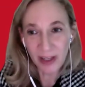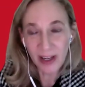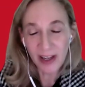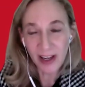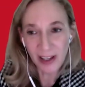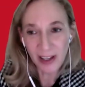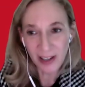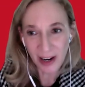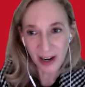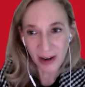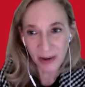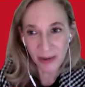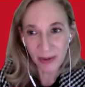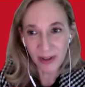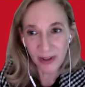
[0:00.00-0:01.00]
and
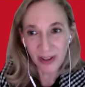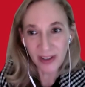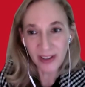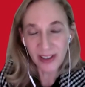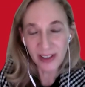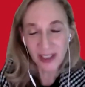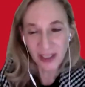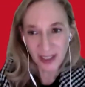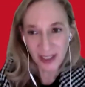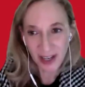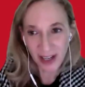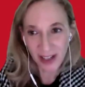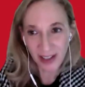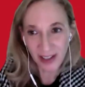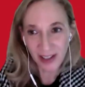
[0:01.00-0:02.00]
now
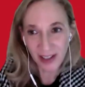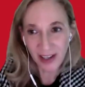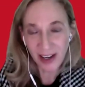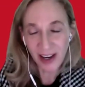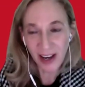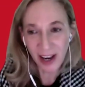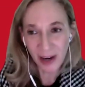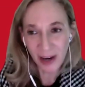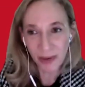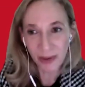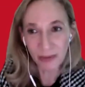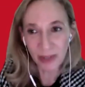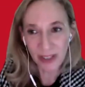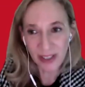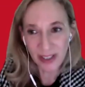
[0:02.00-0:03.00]
today, how it
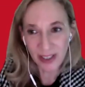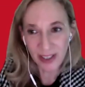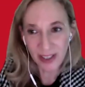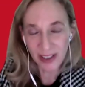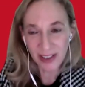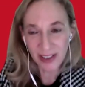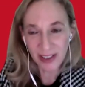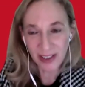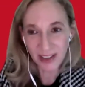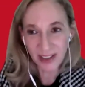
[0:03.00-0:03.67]
resonates